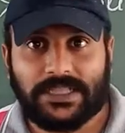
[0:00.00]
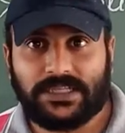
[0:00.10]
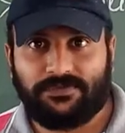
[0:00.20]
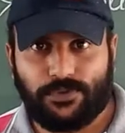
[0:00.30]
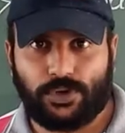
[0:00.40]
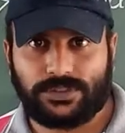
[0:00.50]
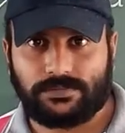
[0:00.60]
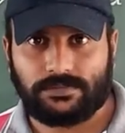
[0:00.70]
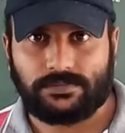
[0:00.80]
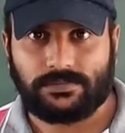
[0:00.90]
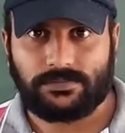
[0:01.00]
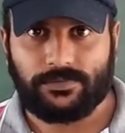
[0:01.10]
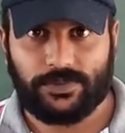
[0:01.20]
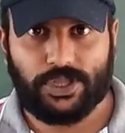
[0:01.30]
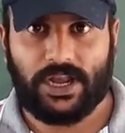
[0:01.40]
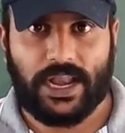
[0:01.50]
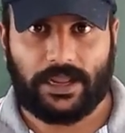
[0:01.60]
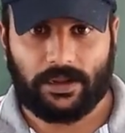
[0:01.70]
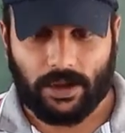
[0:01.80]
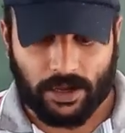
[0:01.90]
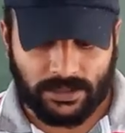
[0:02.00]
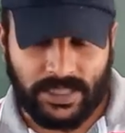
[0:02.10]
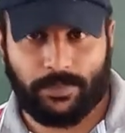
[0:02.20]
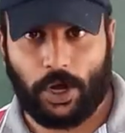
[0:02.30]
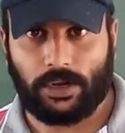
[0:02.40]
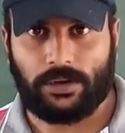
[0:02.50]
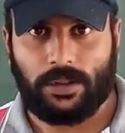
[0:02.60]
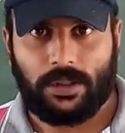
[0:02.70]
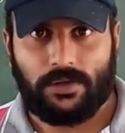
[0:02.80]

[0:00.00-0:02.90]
some force with your leg on the ball.